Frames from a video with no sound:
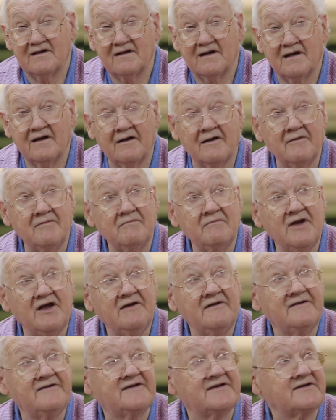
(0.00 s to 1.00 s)
And it
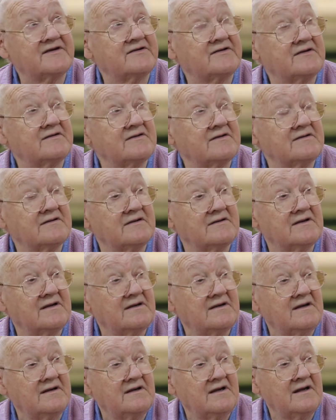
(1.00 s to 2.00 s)
means
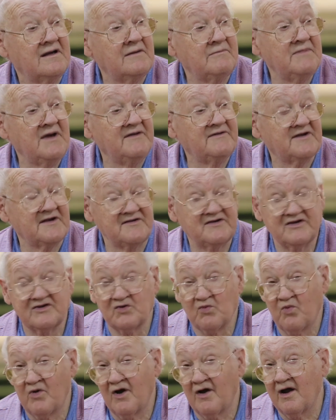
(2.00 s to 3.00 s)
this
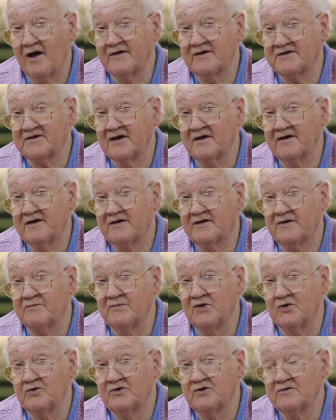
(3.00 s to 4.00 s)
is where I take
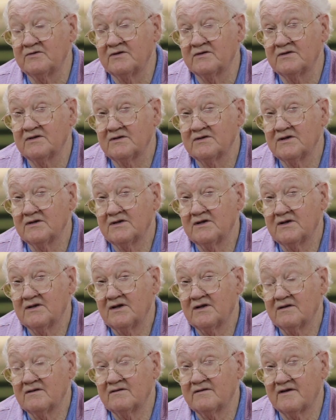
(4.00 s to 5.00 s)
communion.
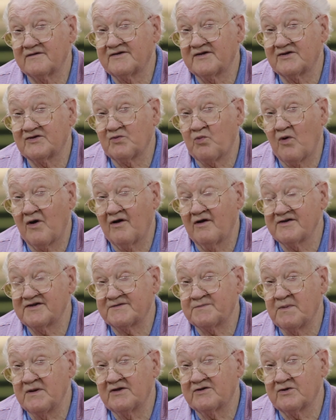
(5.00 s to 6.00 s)
This is where I
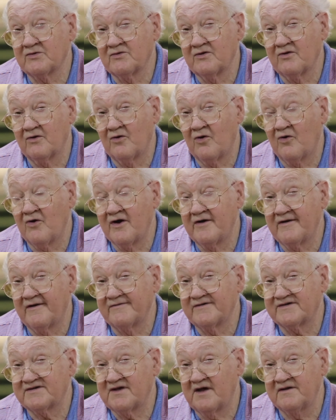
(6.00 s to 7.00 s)
speak to the Lord
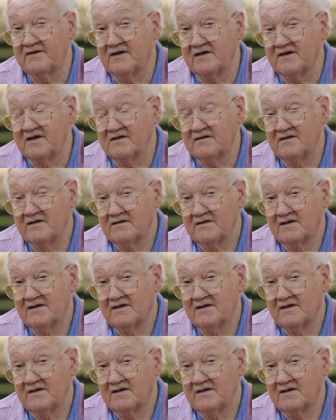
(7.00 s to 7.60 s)
on Sunday.